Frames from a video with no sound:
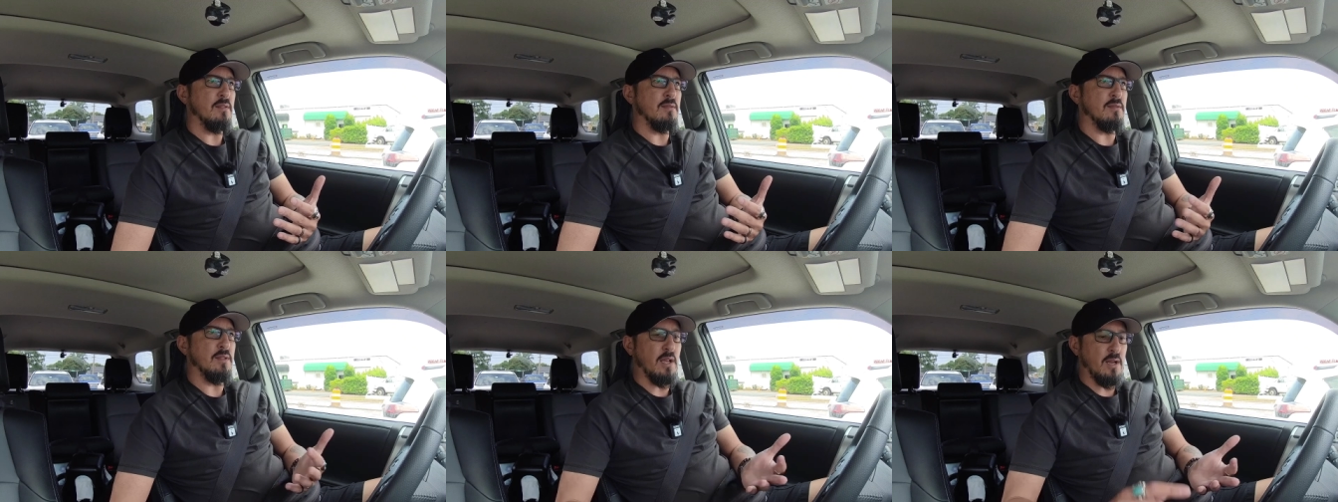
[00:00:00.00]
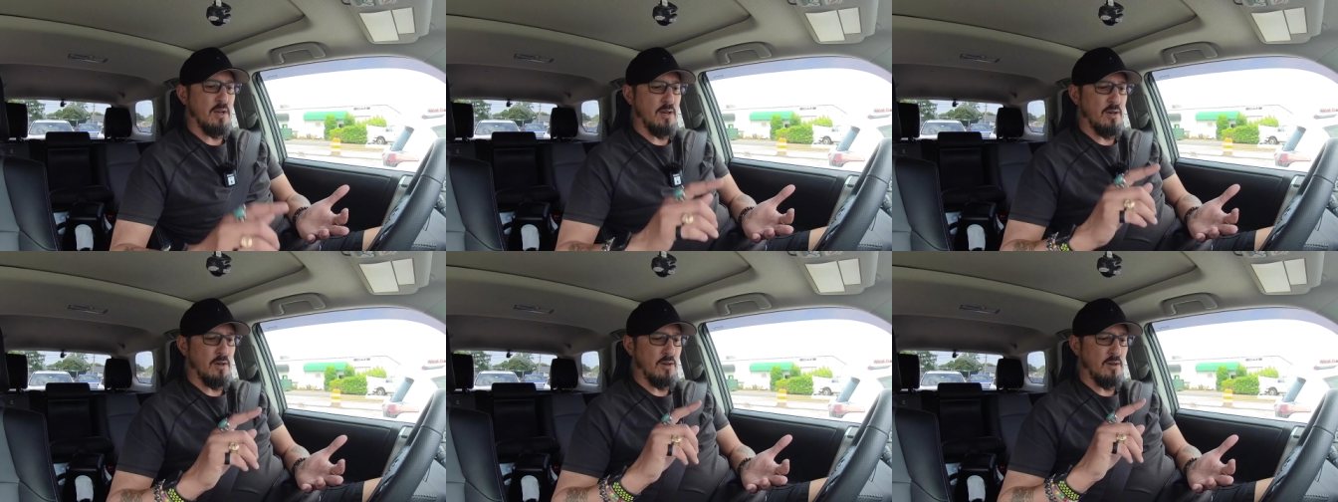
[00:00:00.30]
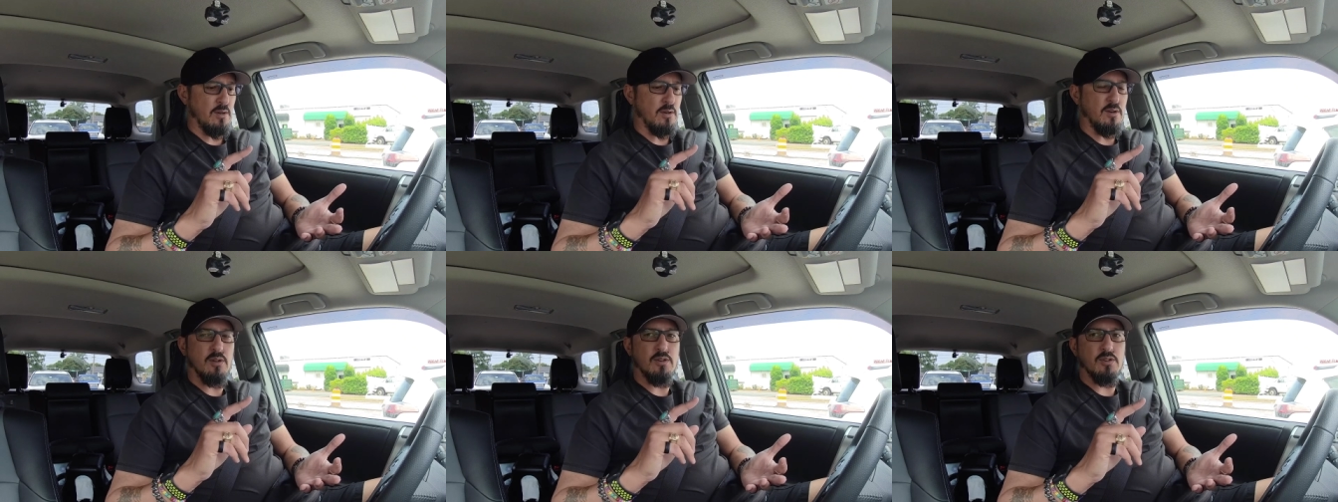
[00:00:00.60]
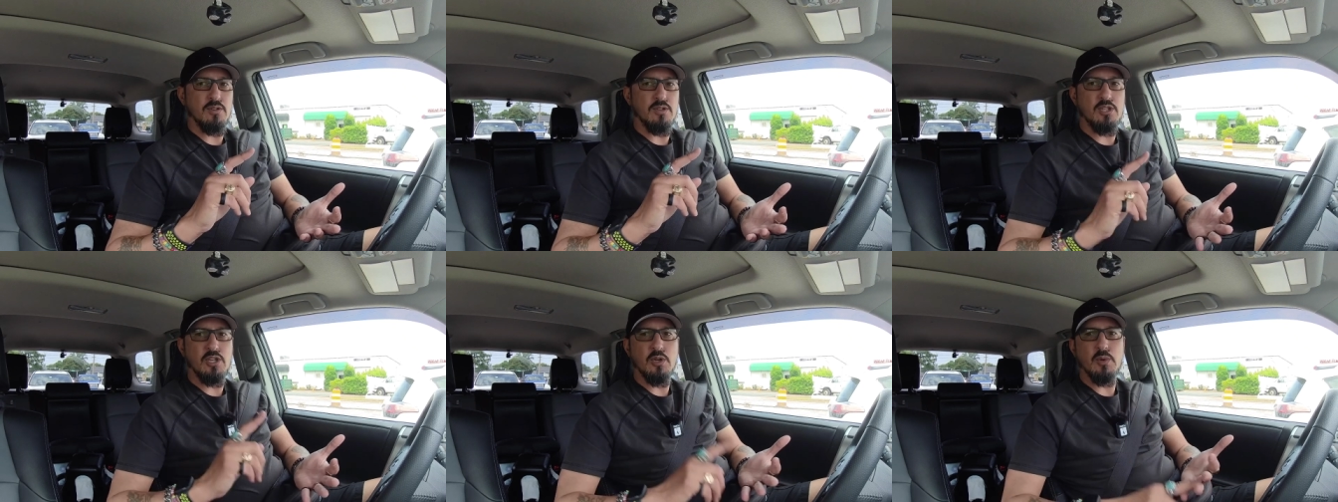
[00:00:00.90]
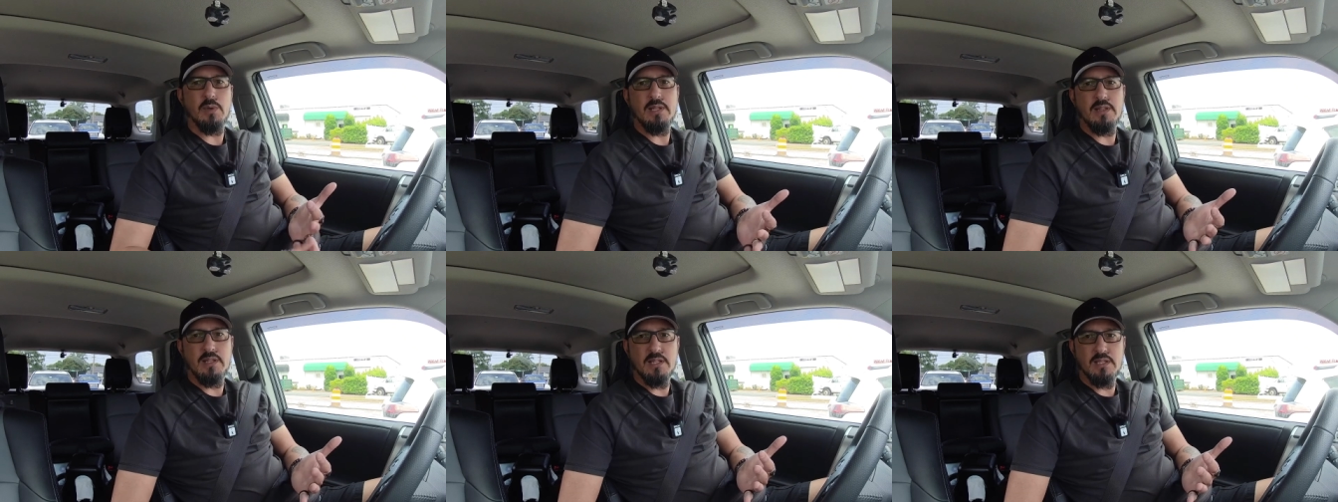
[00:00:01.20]
they're
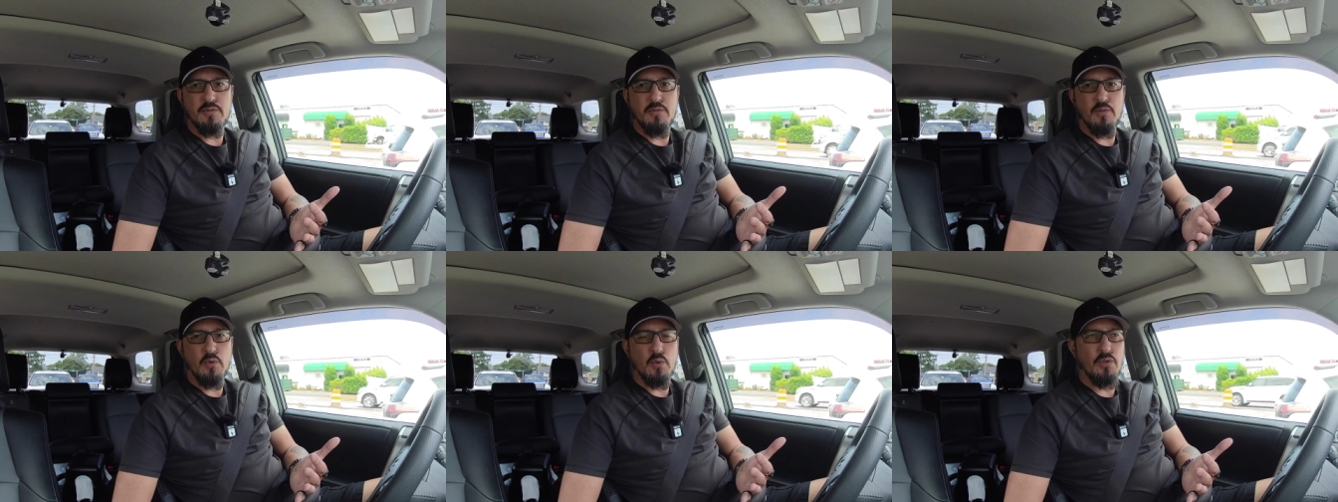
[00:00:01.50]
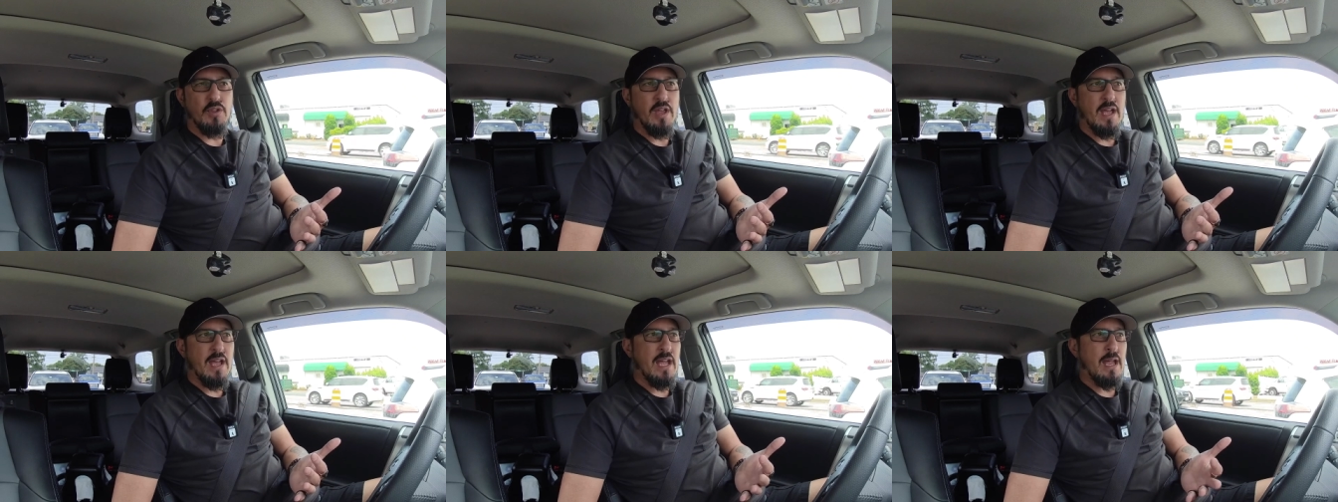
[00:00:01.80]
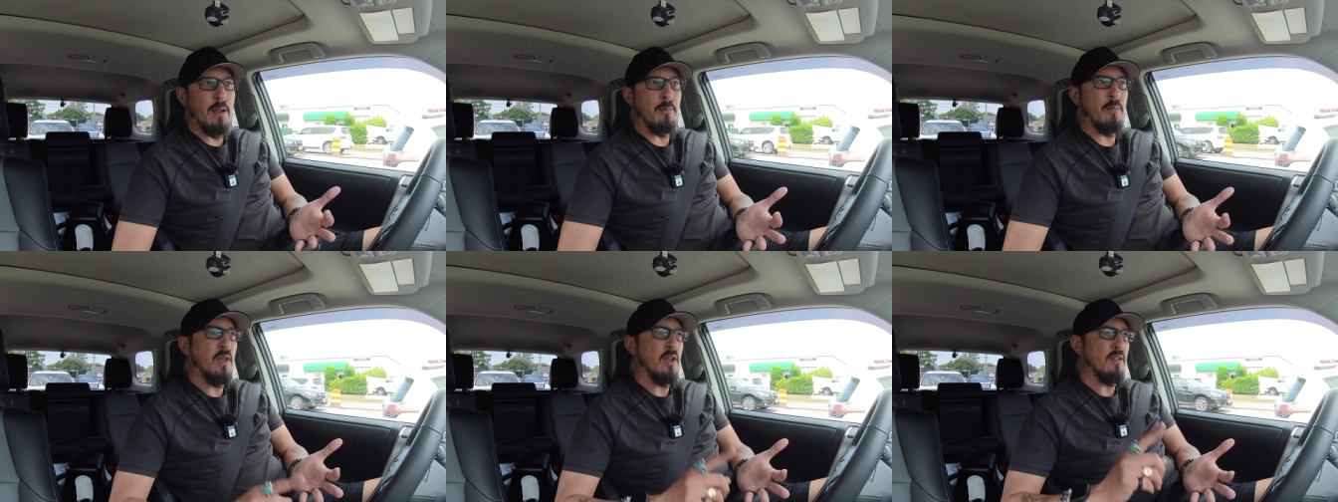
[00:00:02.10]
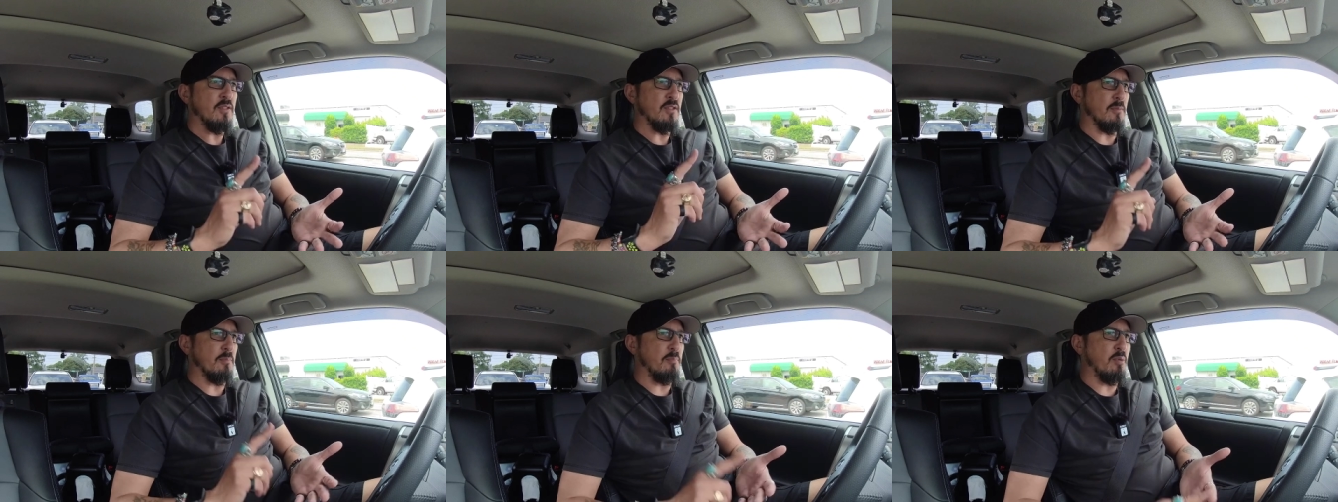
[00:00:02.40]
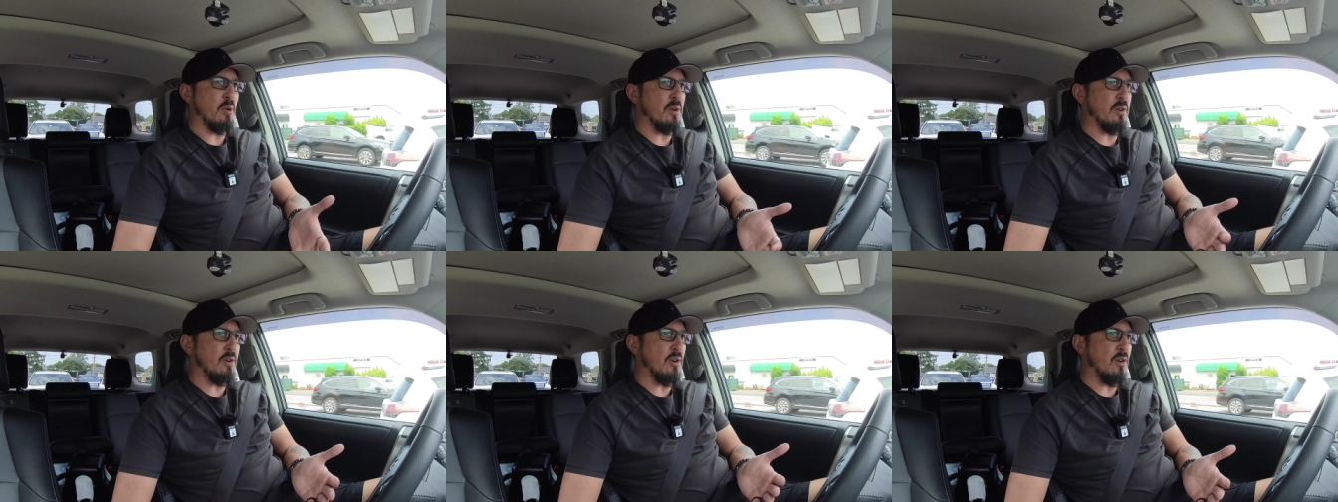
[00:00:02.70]
doing this full time. They're
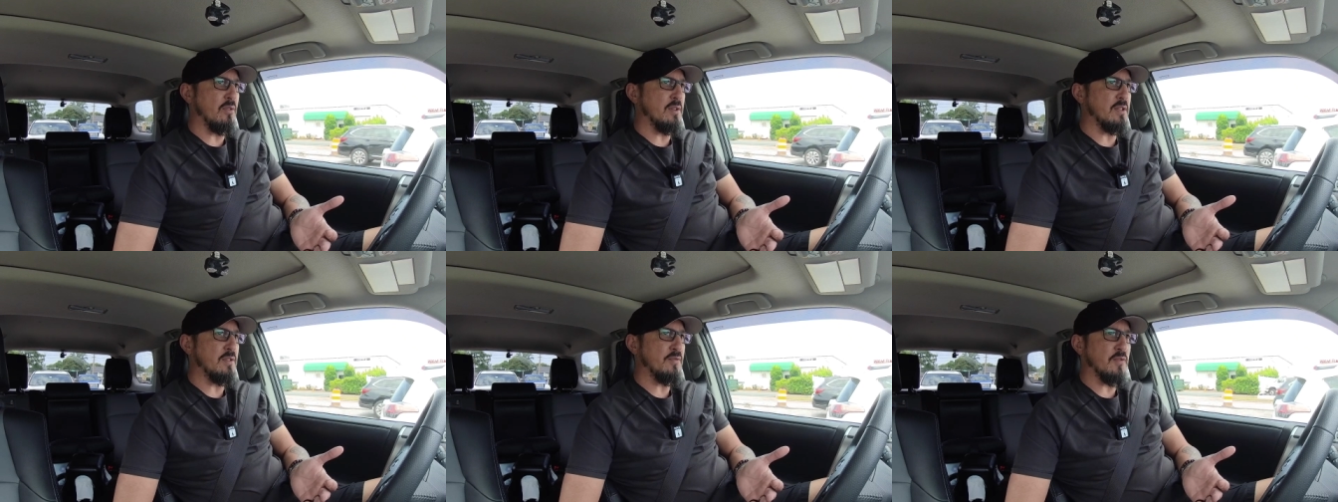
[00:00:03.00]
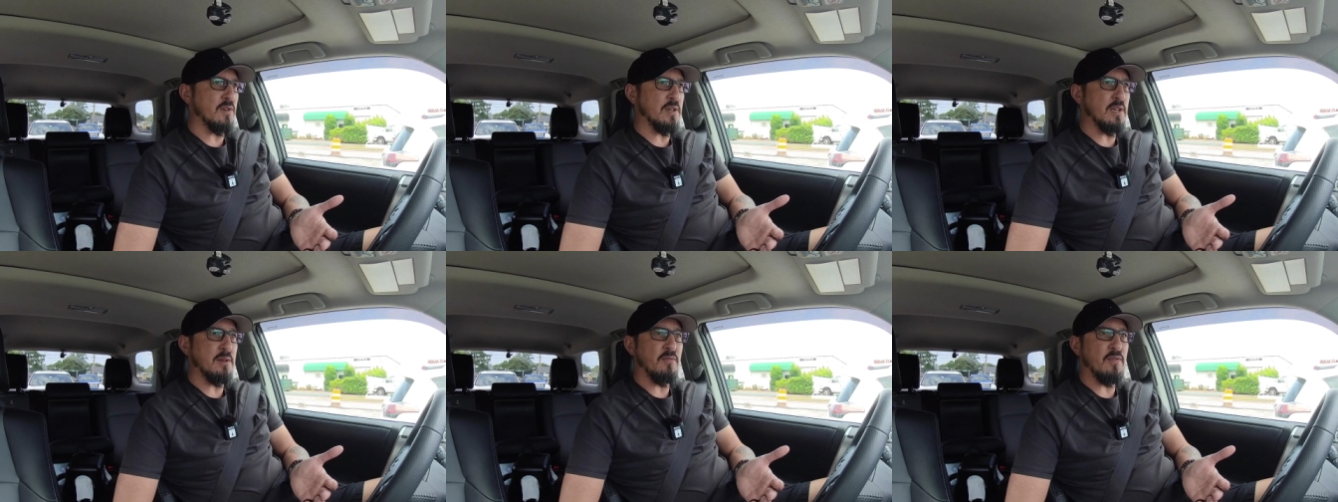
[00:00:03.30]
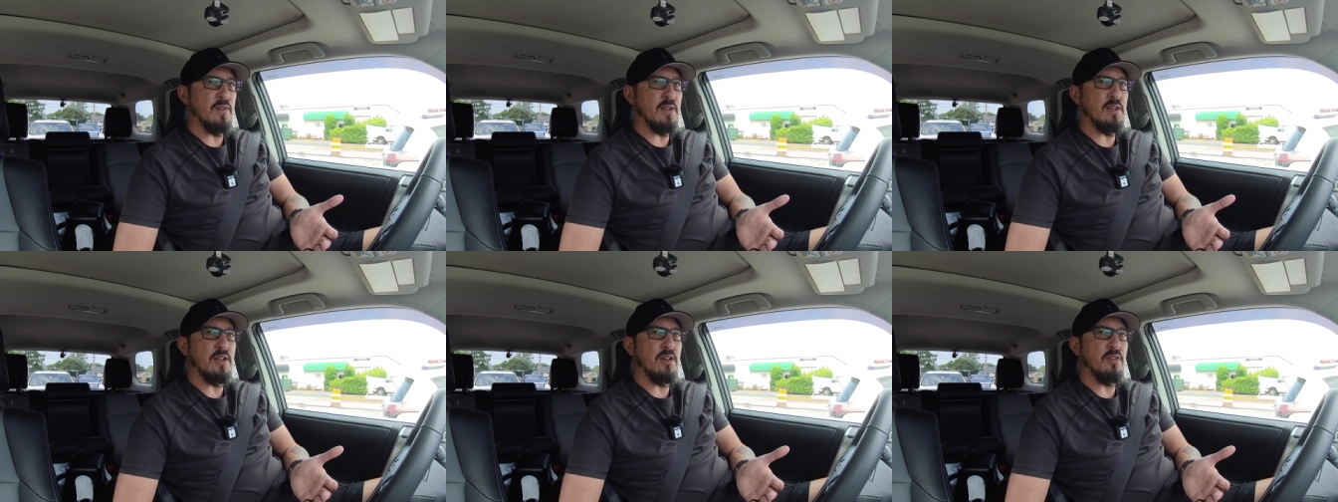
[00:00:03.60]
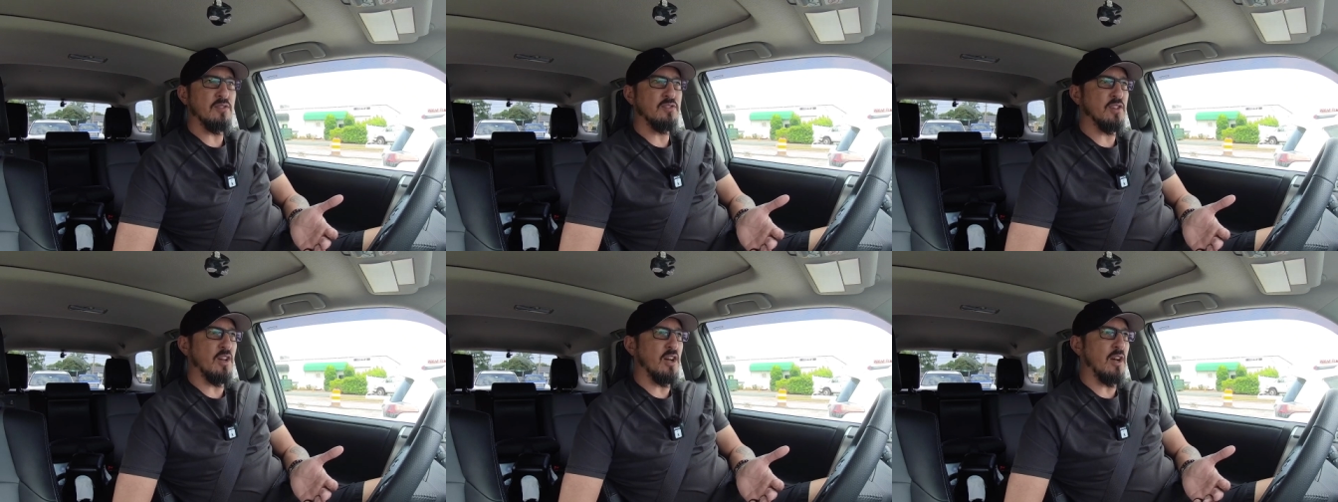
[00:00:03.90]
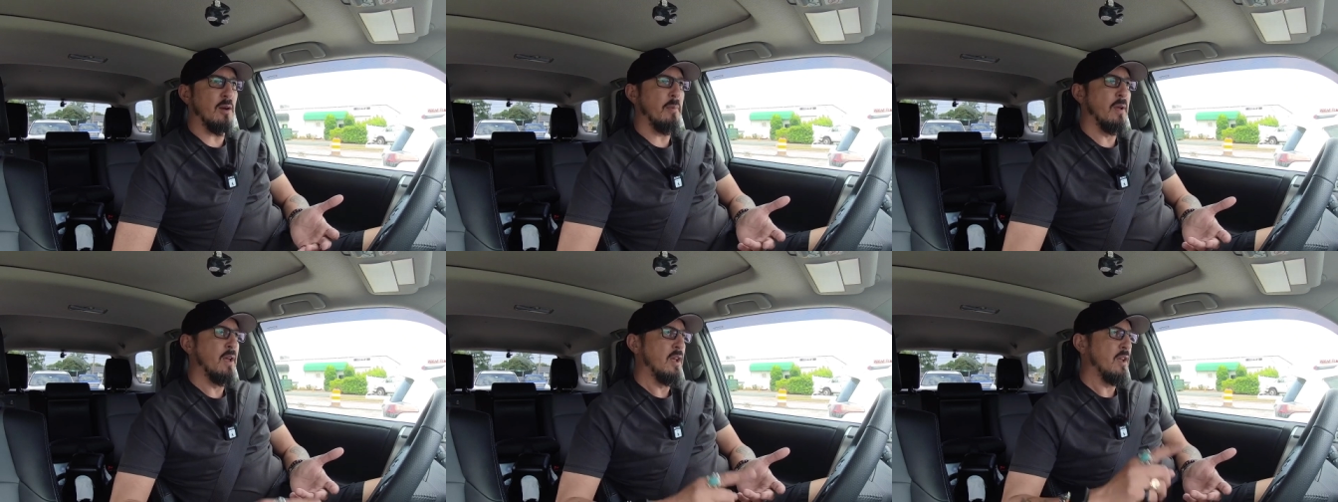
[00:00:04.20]
putting all these freaking videos
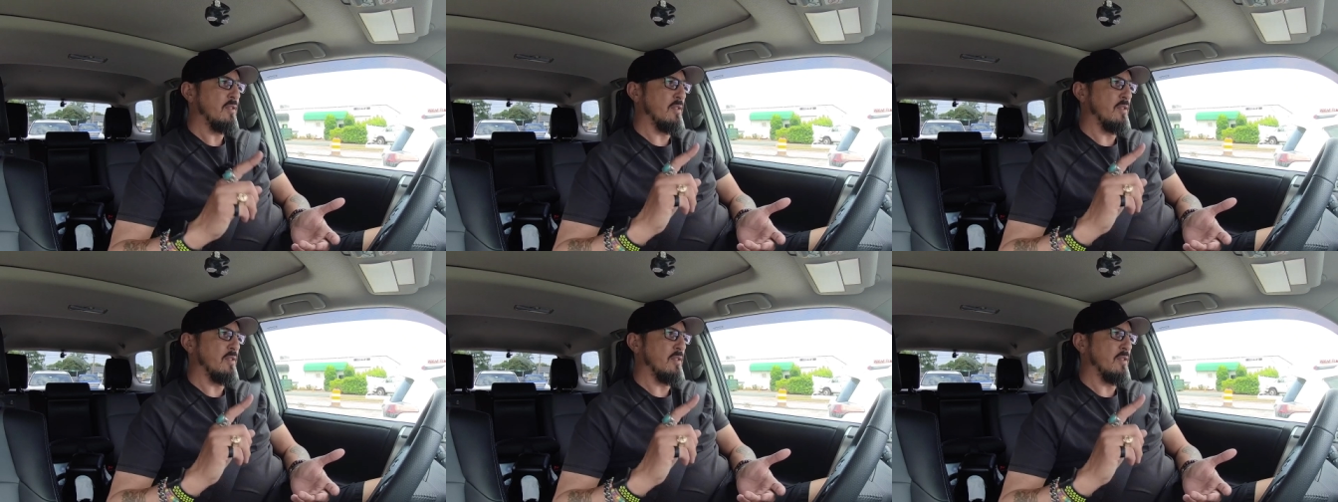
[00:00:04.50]
up.